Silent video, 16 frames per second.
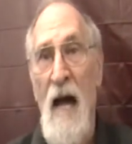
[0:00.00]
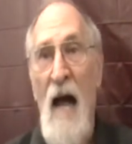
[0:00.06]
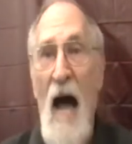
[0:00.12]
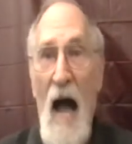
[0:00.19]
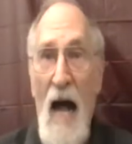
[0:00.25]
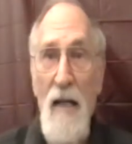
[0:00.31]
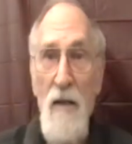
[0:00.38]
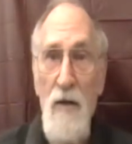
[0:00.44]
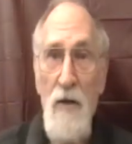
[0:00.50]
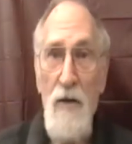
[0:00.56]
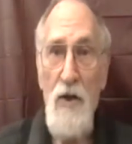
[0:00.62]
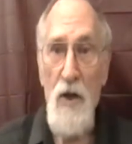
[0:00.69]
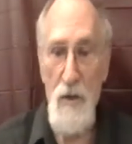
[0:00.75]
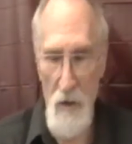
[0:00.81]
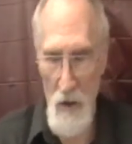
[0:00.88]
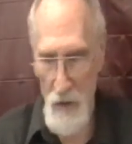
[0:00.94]
height
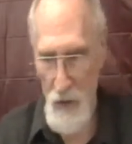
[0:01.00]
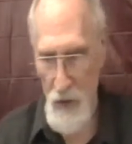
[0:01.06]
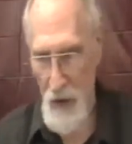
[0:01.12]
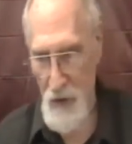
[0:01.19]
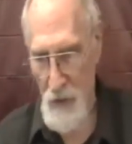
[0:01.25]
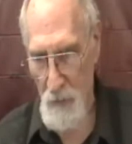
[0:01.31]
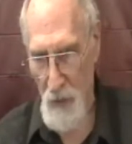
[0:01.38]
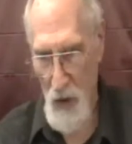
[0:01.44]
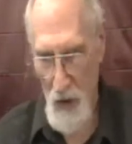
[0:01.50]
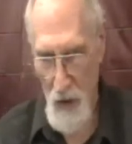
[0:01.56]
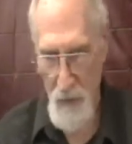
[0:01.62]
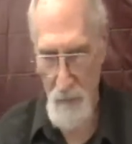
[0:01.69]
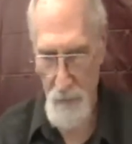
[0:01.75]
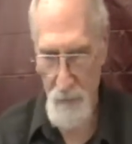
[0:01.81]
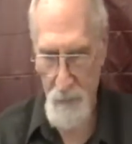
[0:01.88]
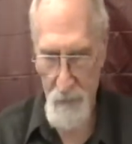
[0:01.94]
adjust adjustment on
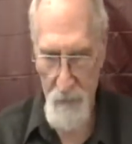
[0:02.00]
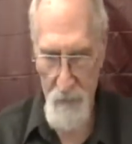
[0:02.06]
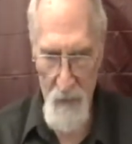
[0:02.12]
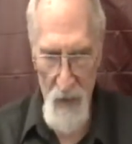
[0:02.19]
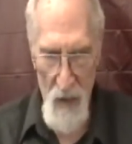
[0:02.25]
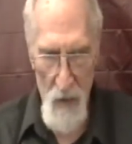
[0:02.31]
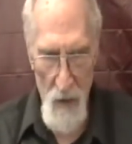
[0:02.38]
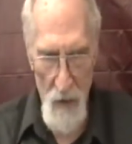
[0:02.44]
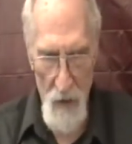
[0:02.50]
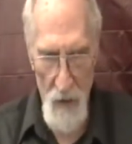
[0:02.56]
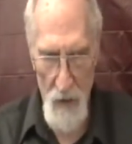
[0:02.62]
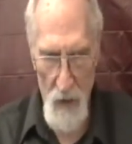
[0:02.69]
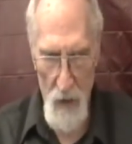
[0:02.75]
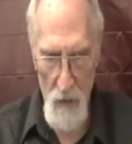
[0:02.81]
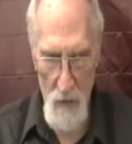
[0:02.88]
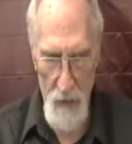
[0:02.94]
them, you
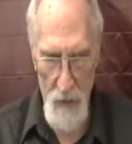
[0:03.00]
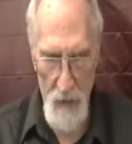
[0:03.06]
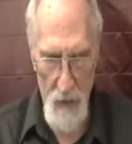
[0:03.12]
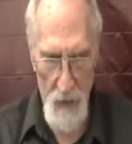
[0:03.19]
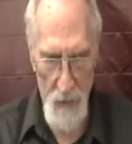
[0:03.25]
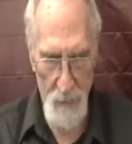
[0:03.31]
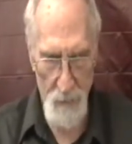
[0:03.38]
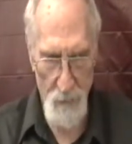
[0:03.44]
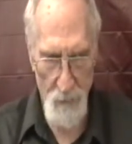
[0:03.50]
know, and uh,